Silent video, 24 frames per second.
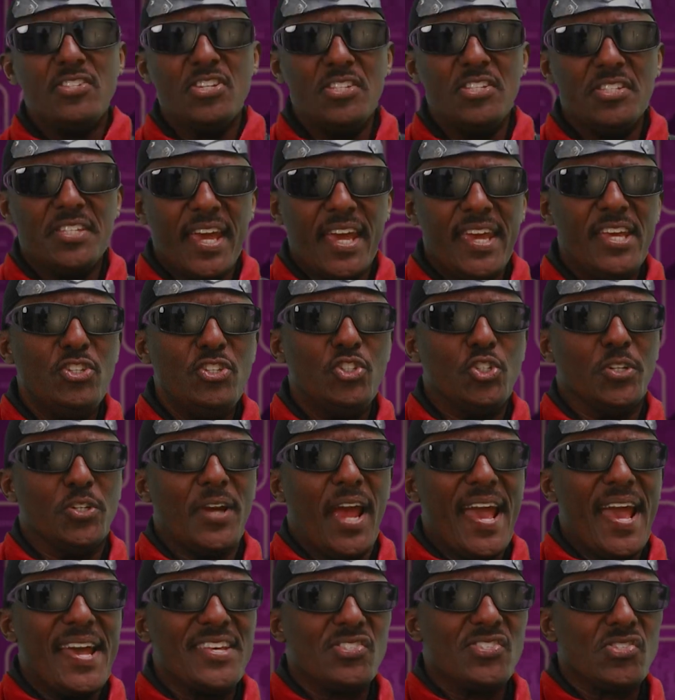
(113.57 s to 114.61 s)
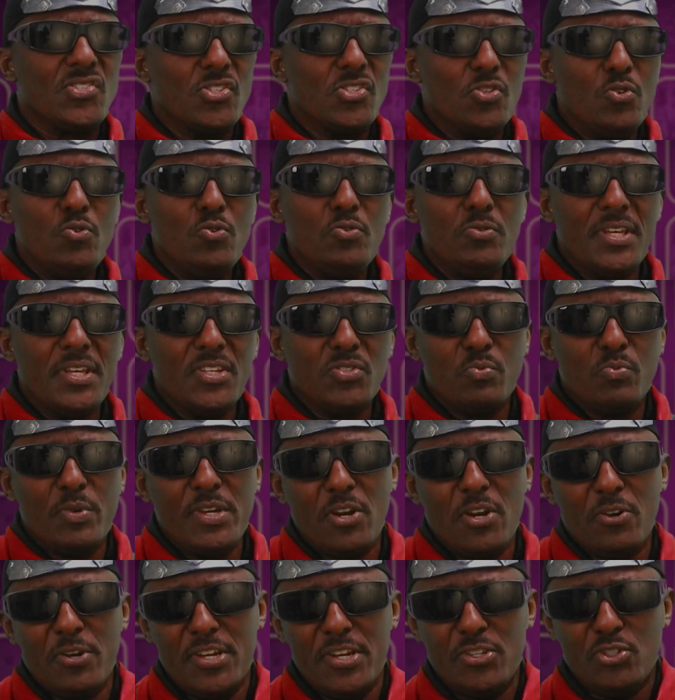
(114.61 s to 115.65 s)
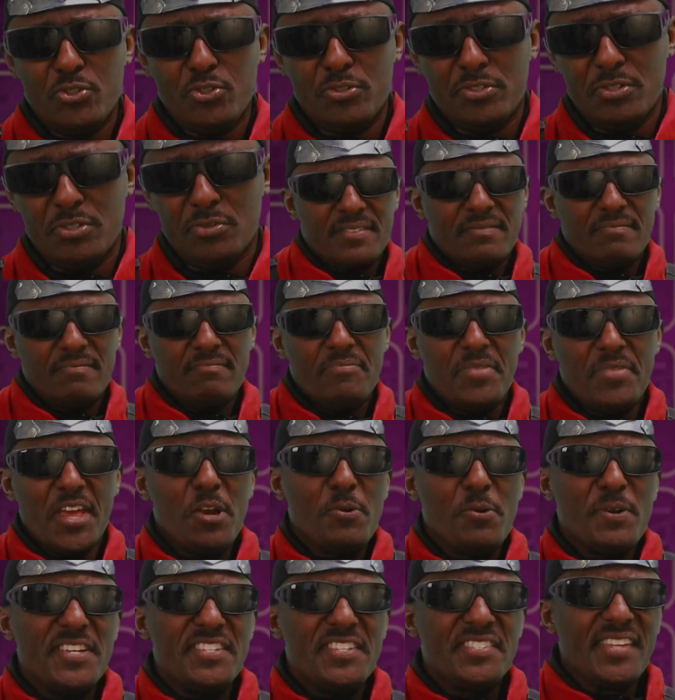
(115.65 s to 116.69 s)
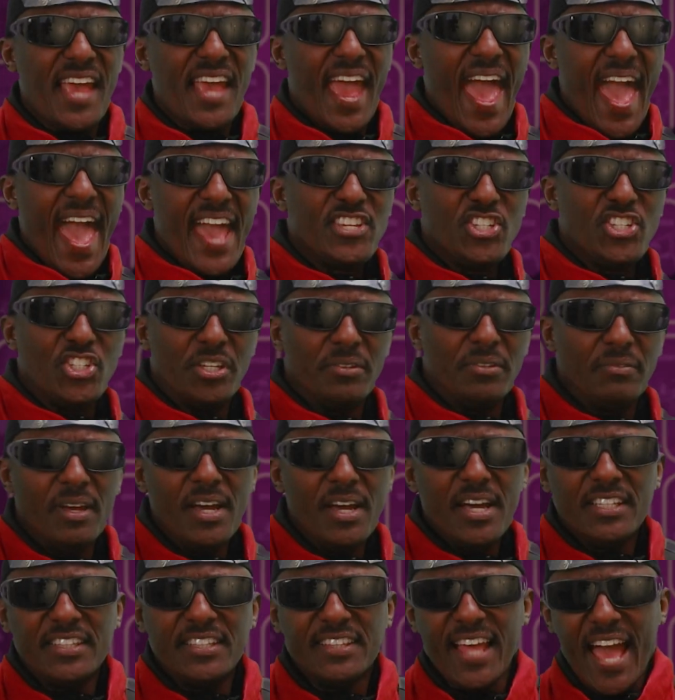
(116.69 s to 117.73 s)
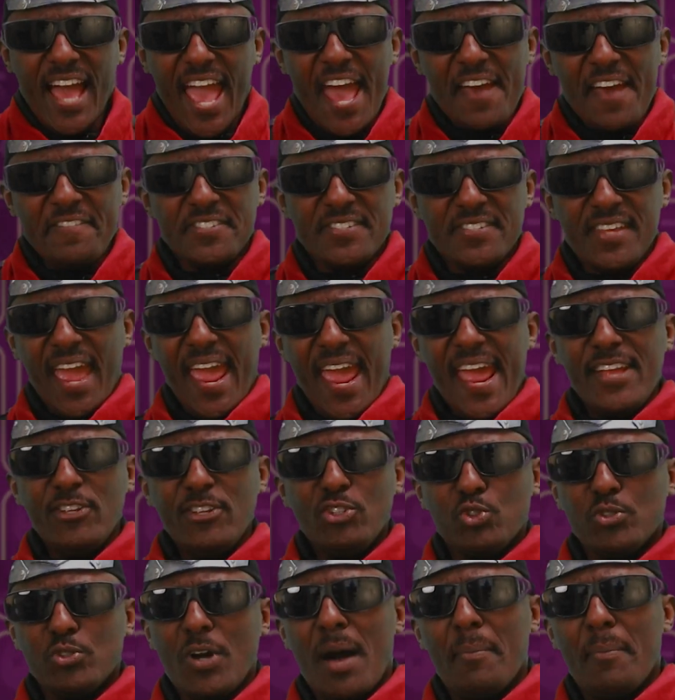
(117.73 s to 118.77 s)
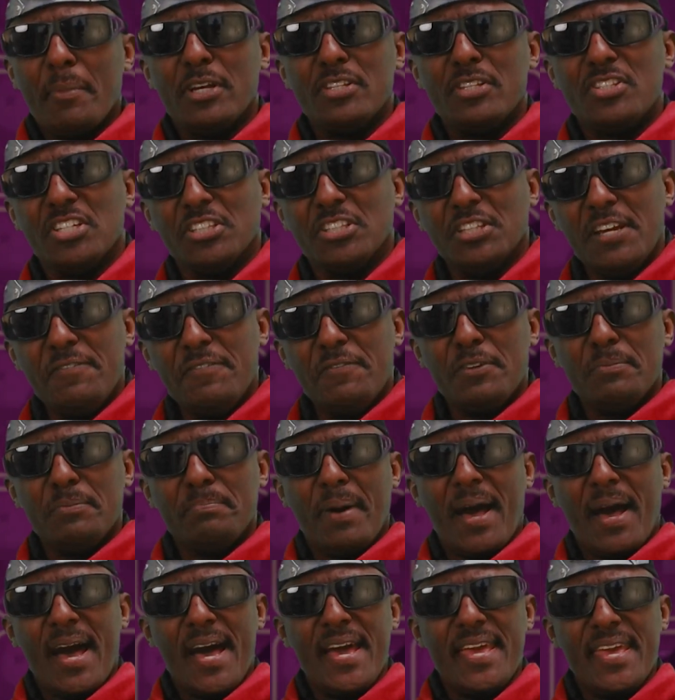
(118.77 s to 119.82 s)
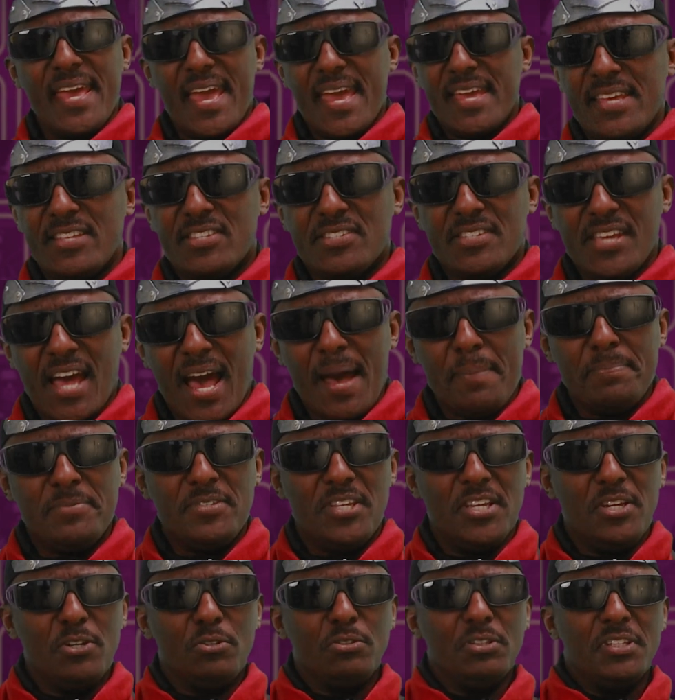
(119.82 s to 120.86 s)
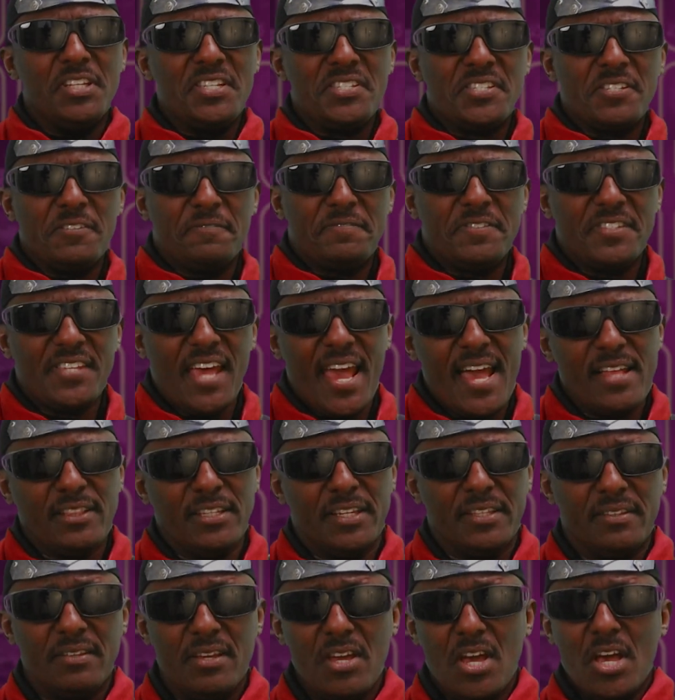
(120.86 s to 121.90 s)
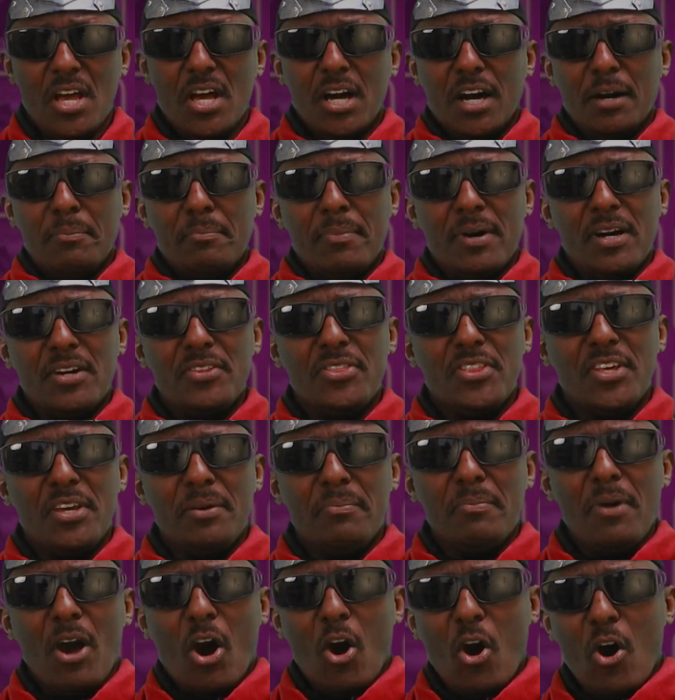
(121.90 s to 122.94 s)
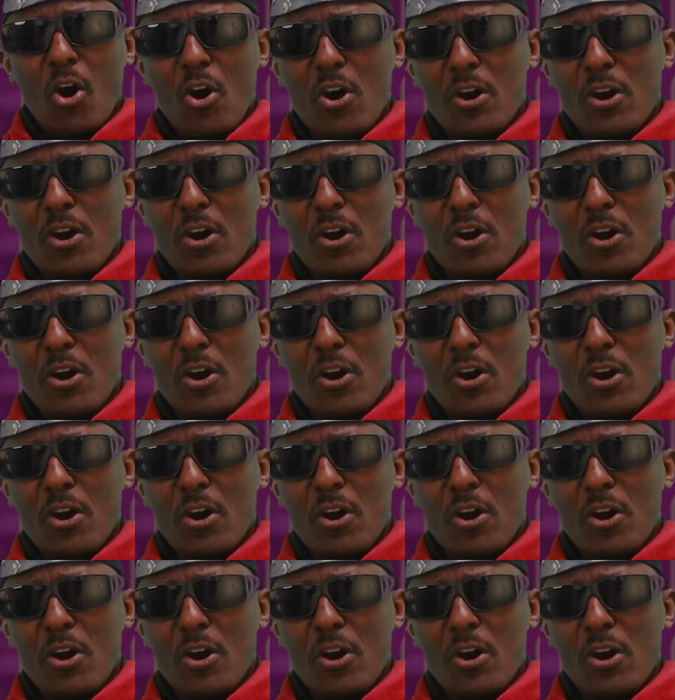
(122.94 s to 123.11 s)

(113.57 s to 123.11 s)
danger as soon as we are introduced. There is action, laughs, and drama delivered by a top-tier list of talent. Among them are